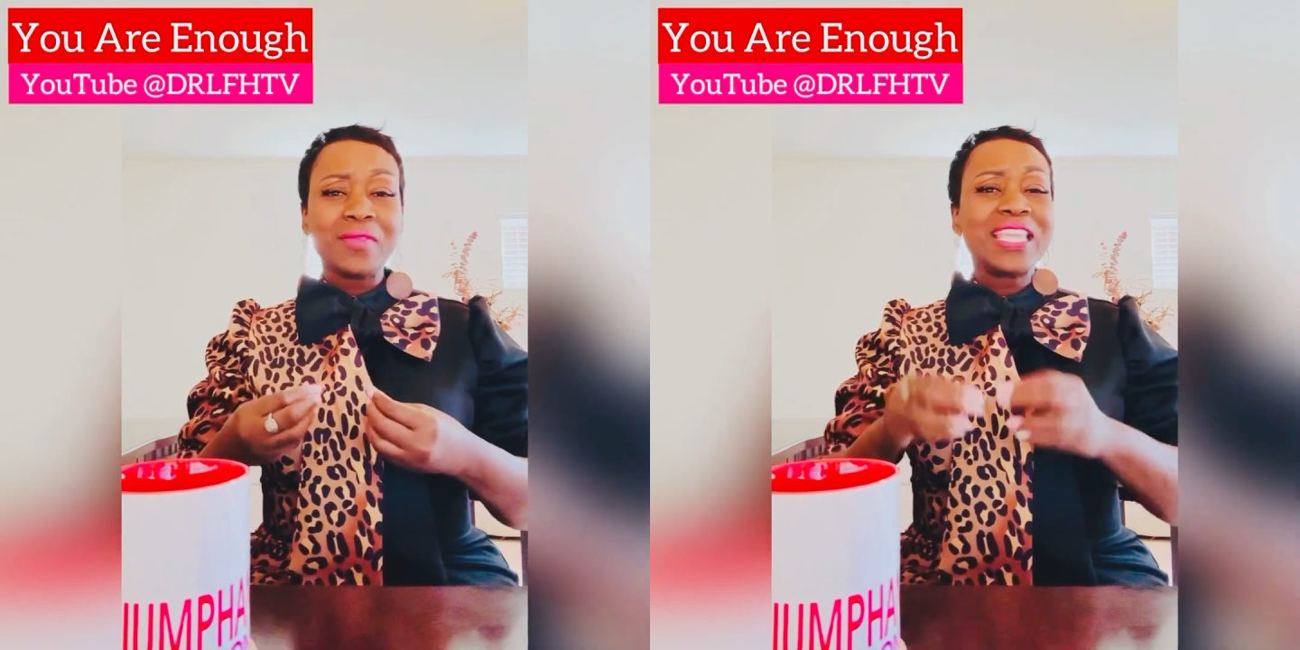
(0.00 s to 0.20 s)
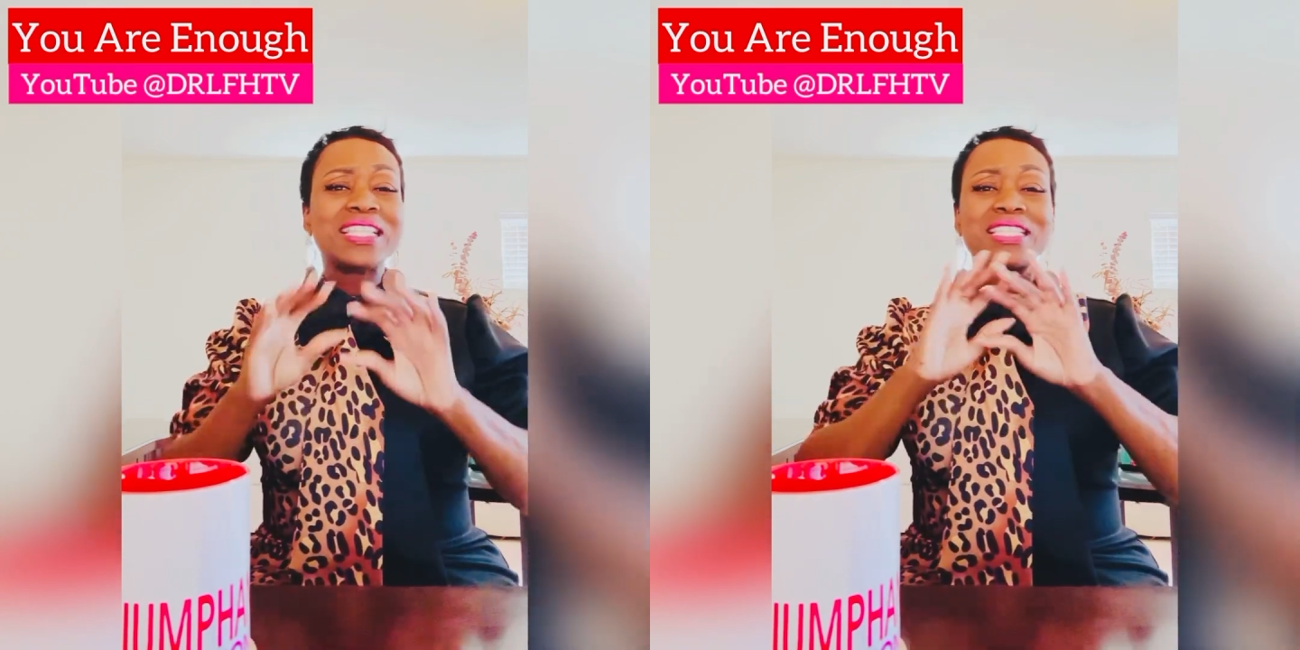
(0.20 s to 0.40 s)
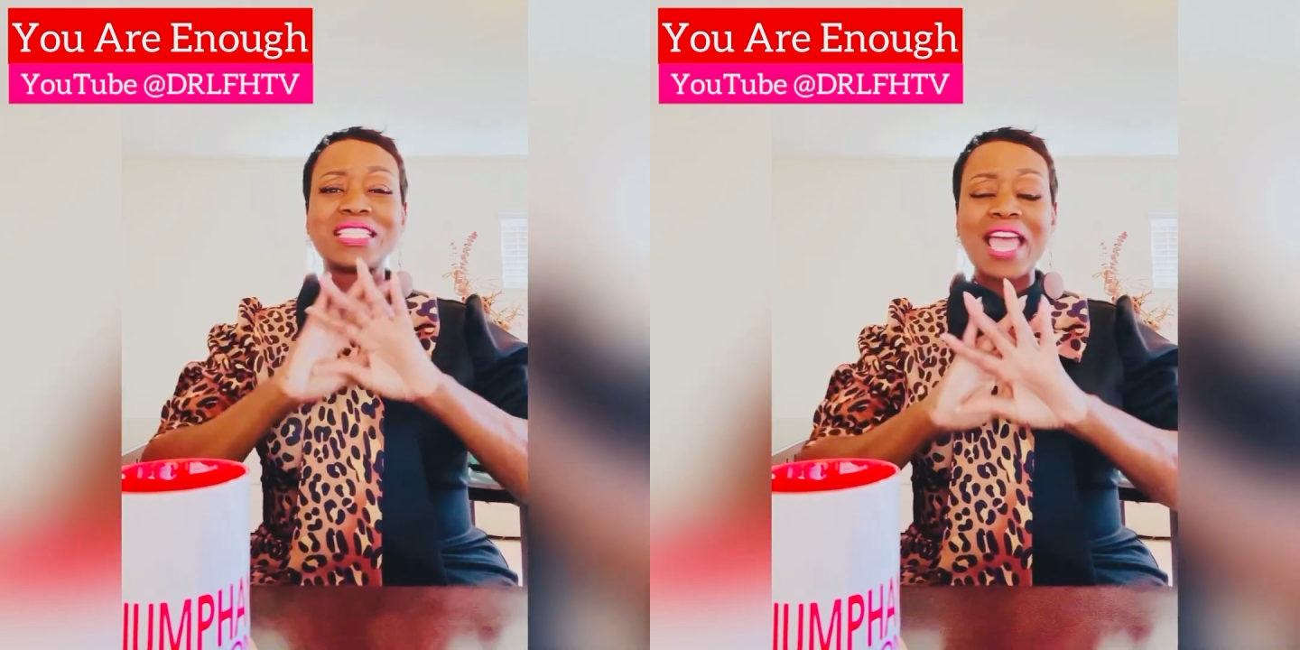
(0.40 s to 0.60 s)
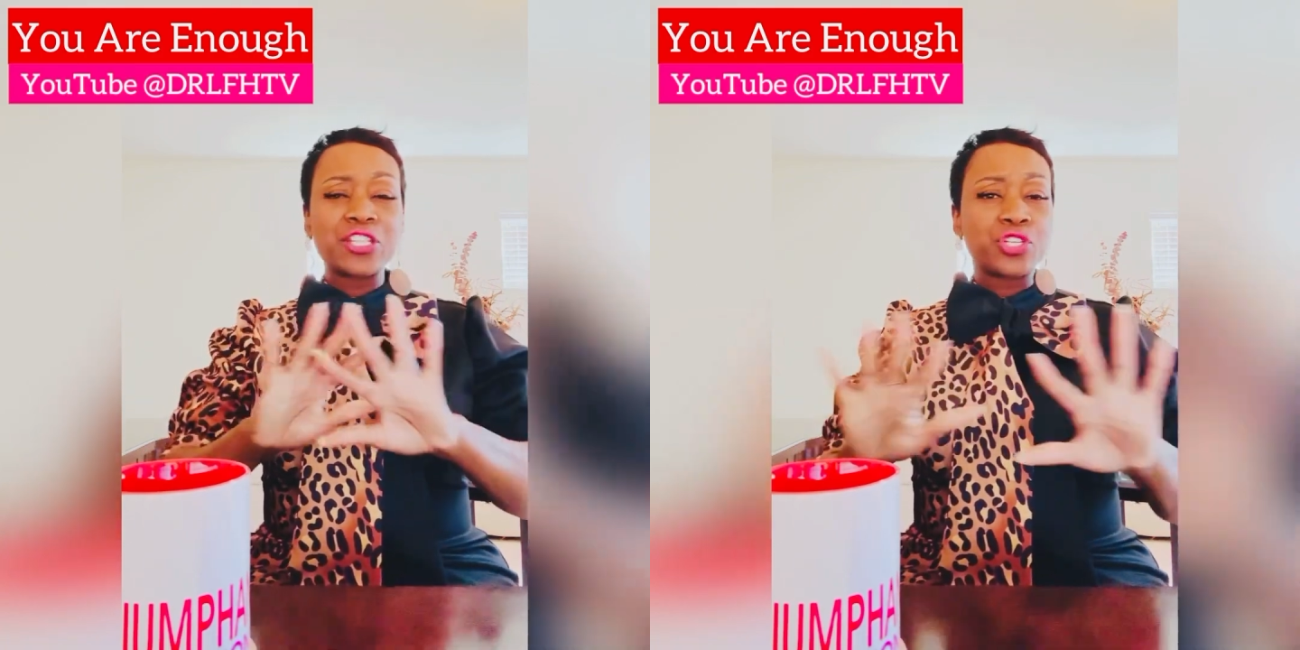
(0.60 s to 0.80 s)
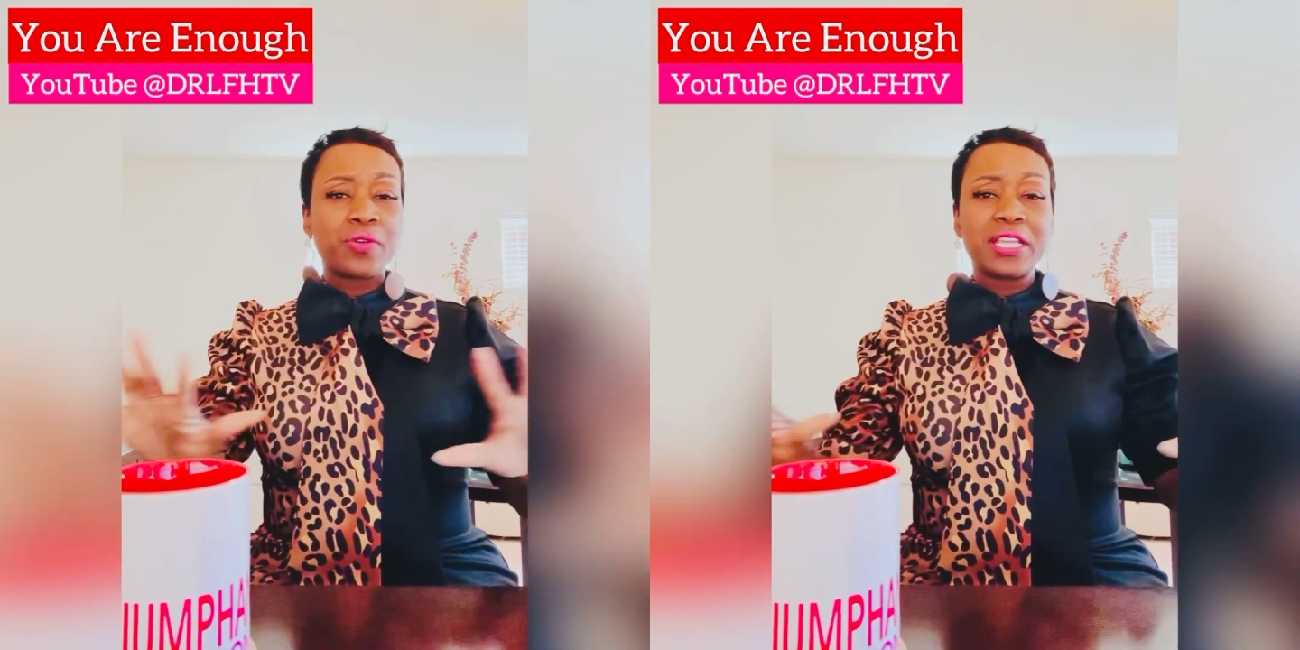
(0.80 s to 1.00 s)
it
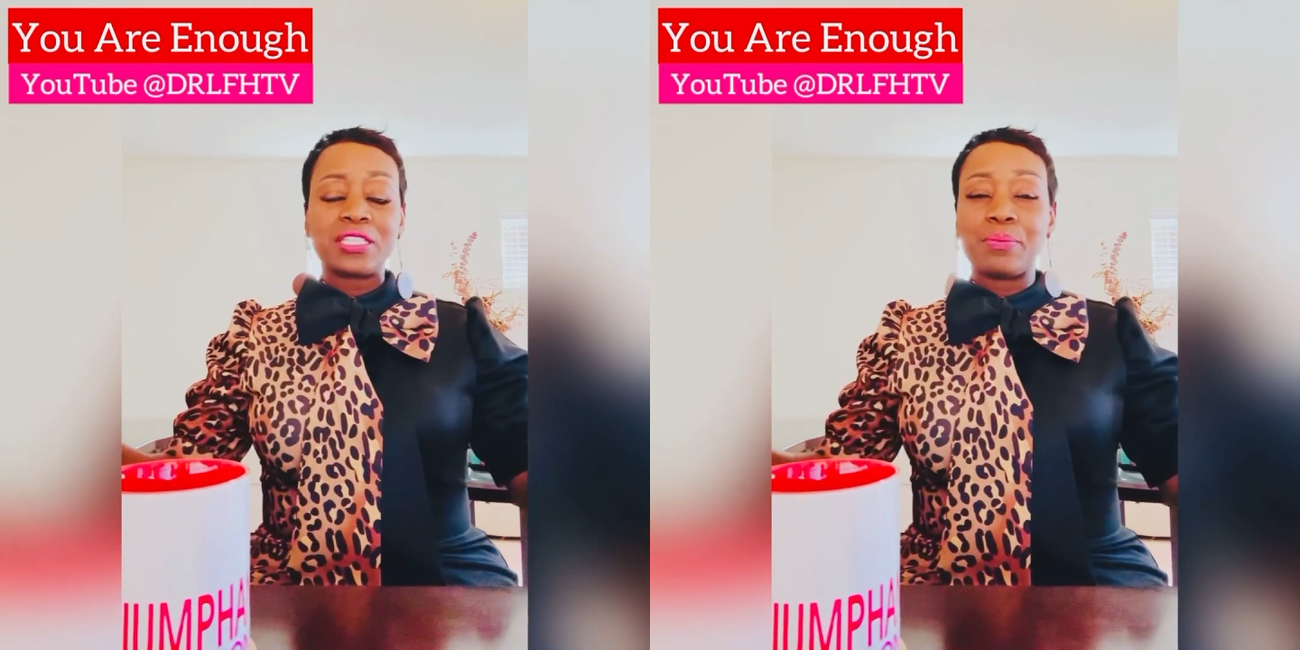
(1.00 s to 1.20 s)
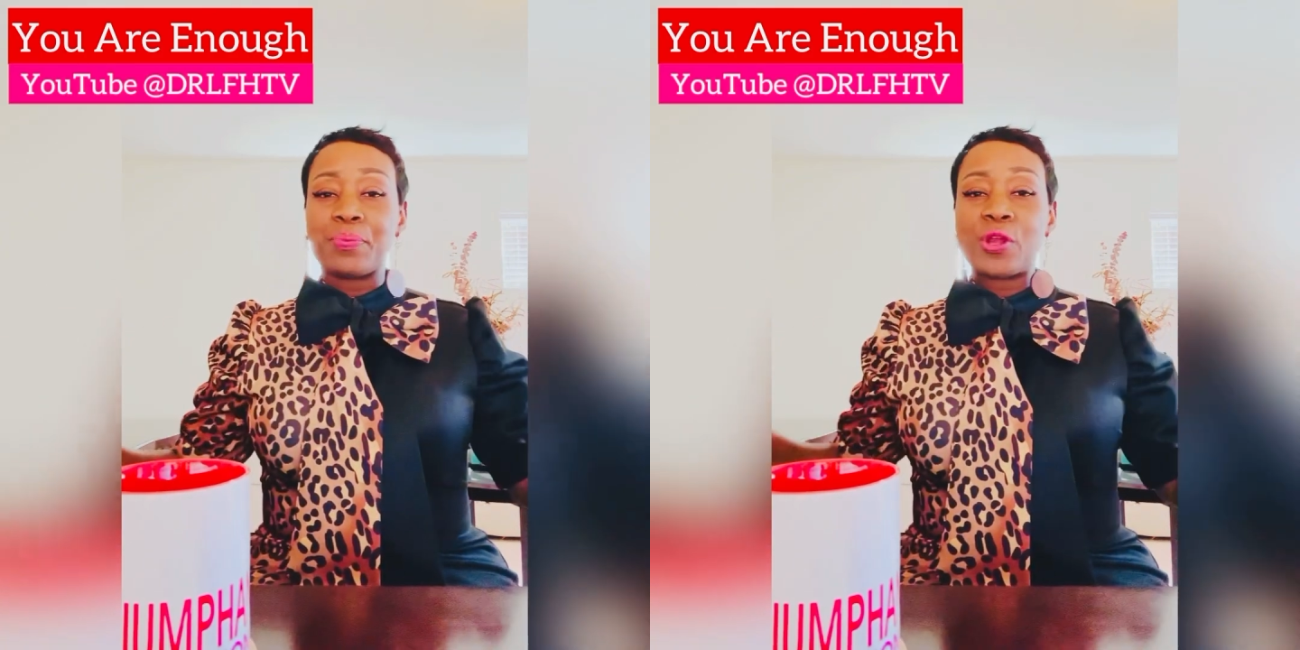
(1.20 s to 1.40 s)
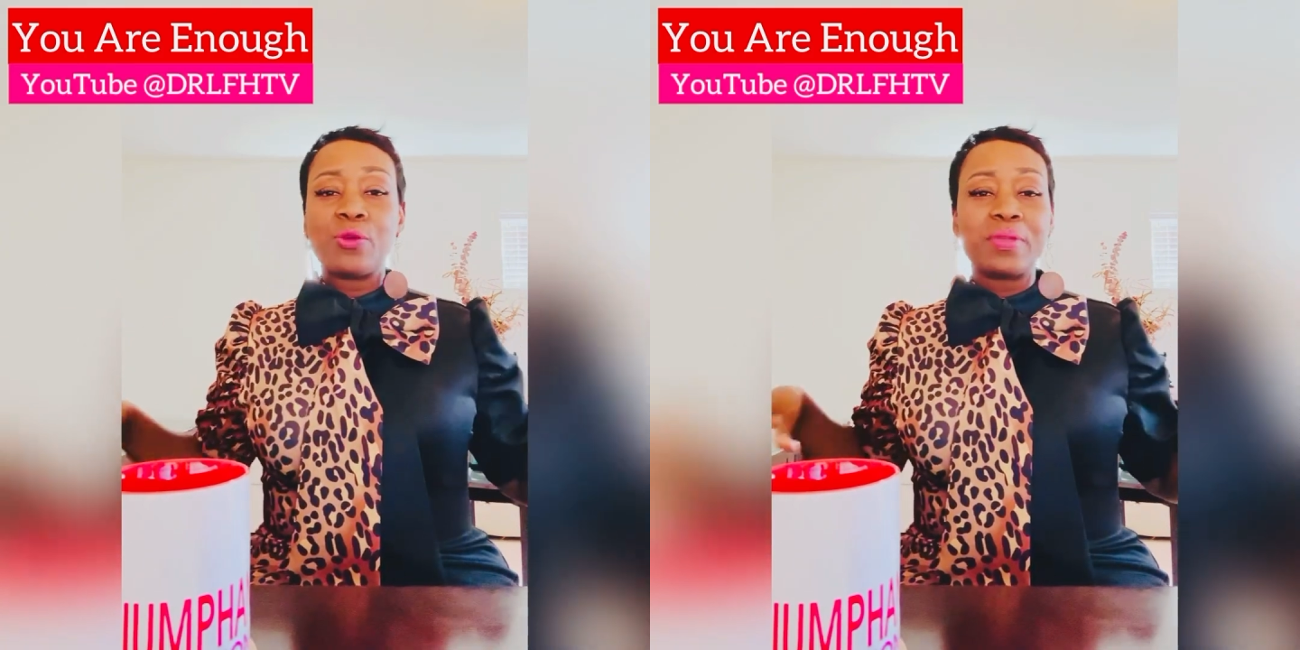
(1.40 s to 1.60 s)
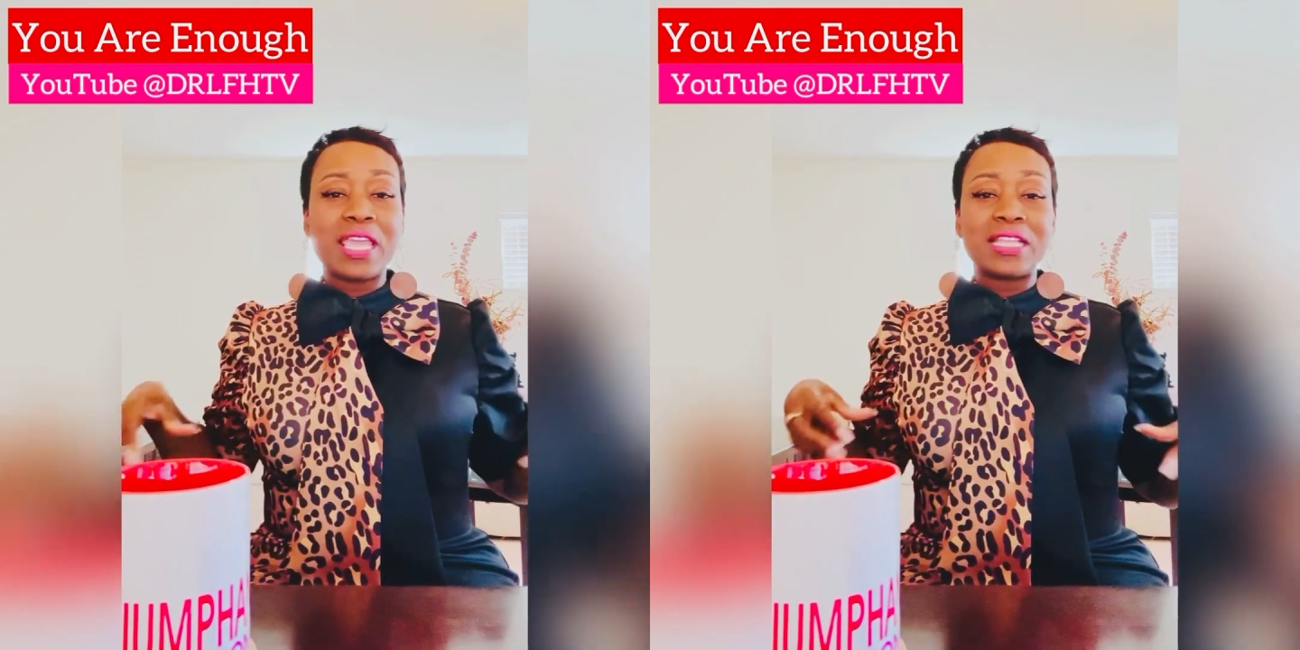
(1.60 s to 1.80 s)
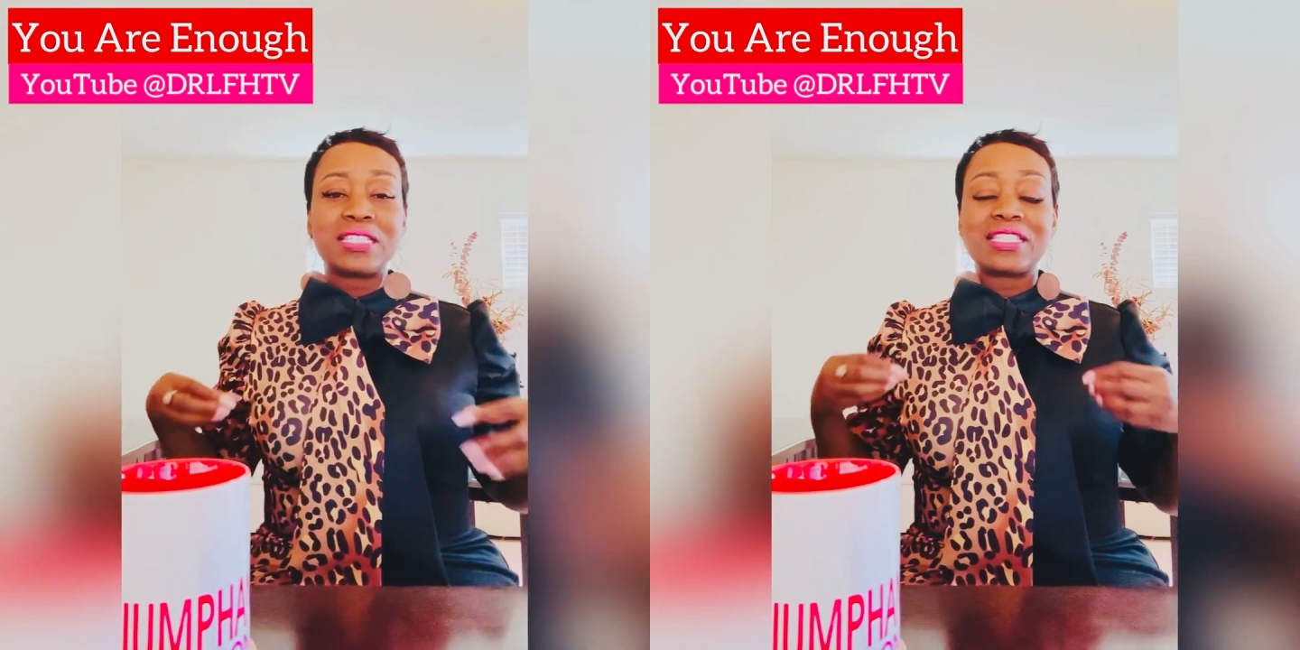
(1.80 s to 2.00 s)
saturates and
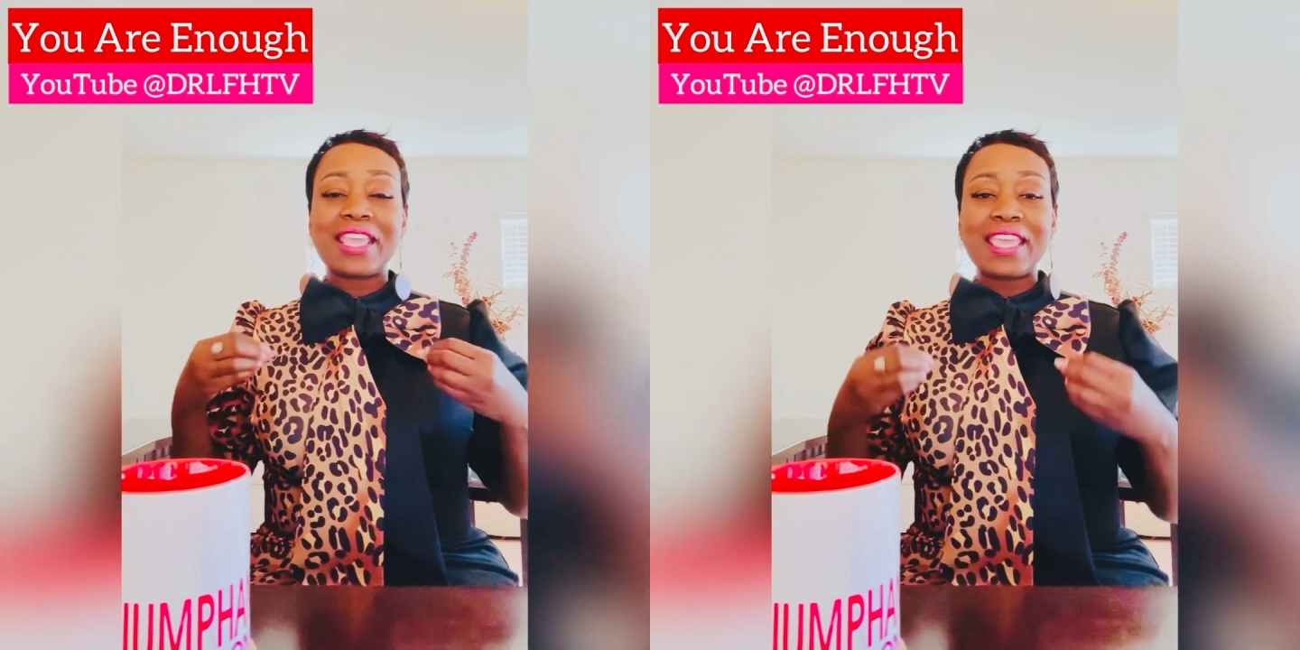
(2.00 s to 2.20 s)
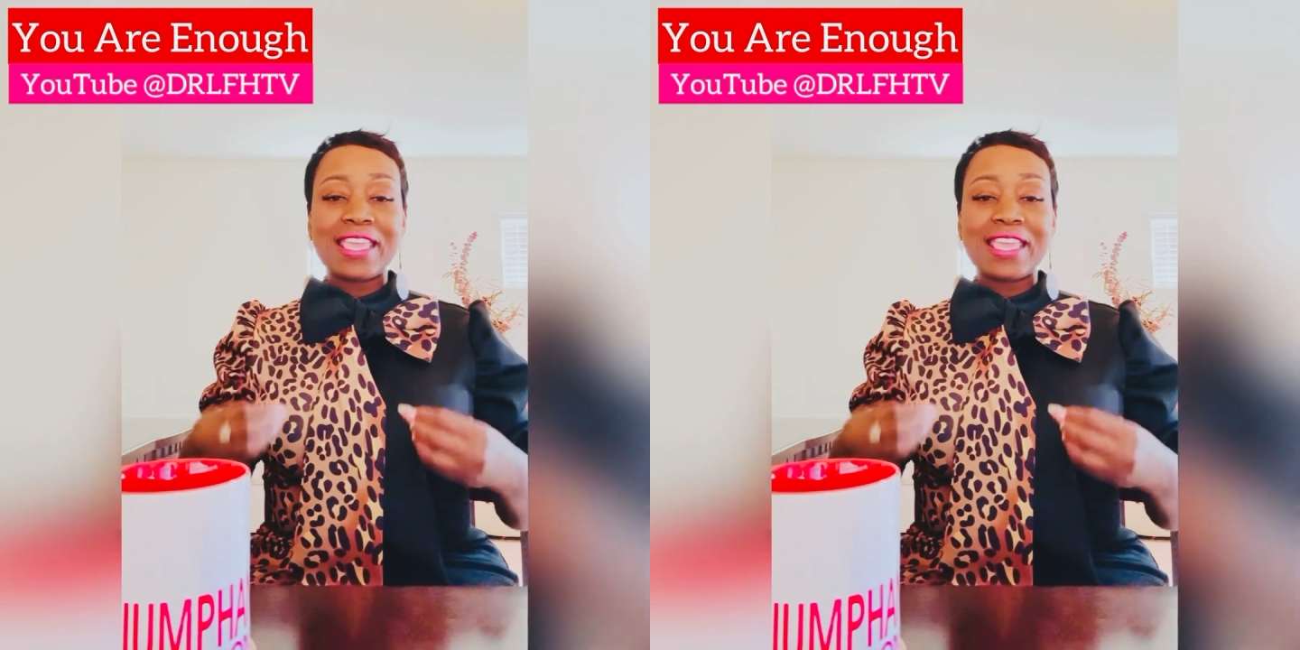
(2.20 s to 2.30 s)
permeates